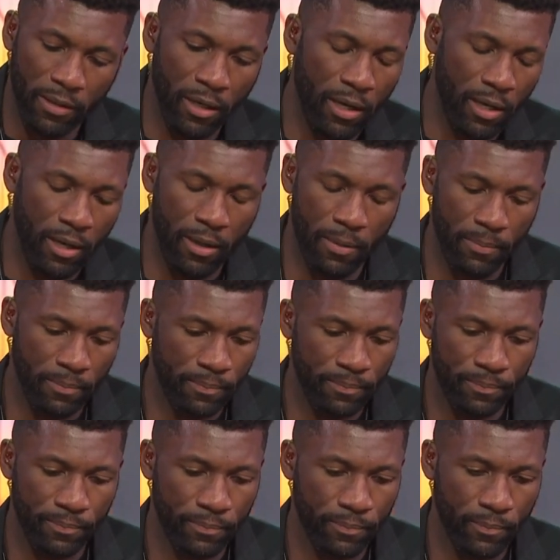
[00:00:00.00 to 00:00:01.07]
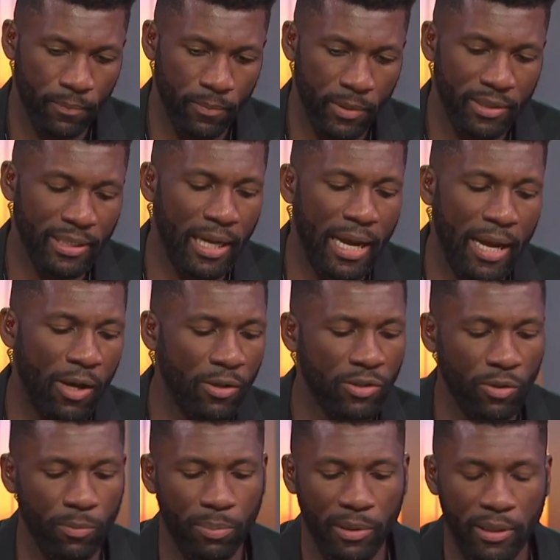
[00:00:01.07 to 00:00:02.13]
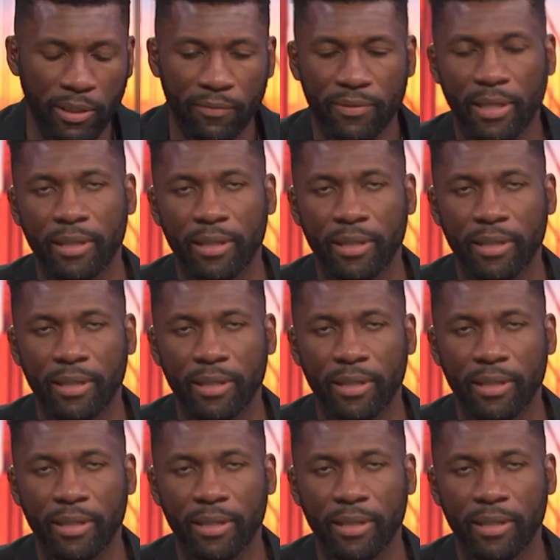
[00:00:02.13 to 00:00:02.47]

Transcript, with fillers: Um, because I also believe